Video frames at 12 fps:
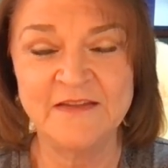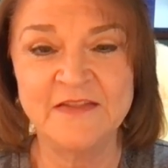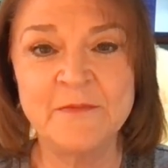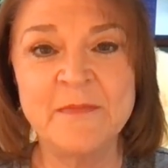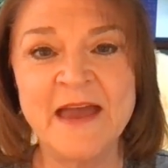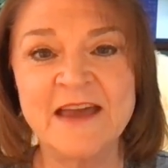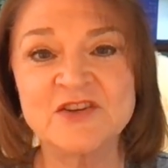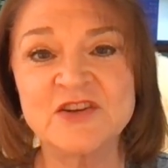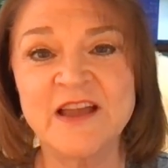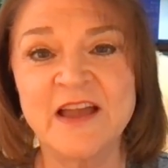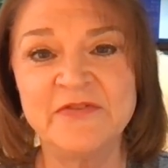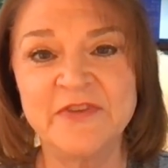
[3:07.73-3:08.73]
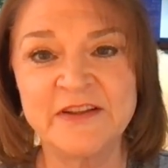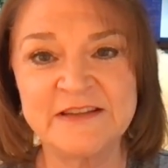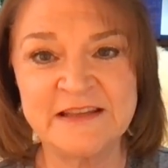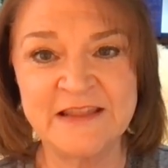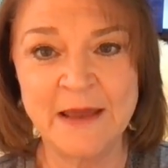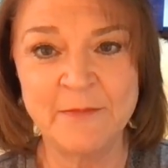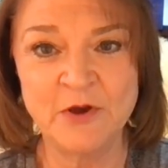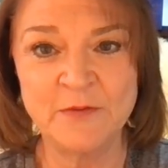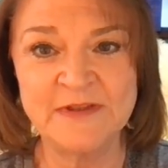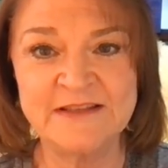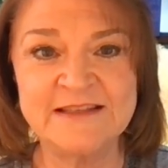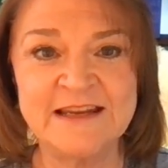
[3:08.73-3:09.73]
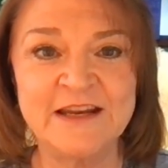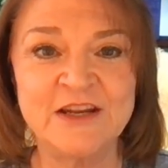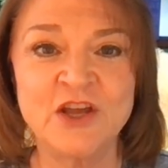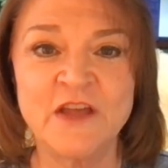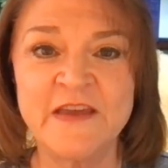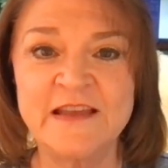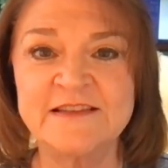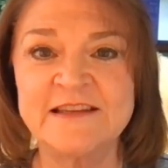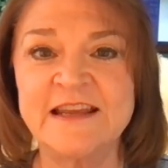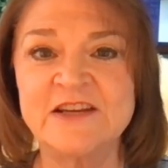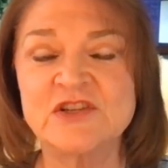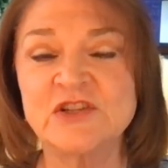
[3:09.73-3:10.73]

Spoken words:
The magic I felt in that moment, standing on that stage,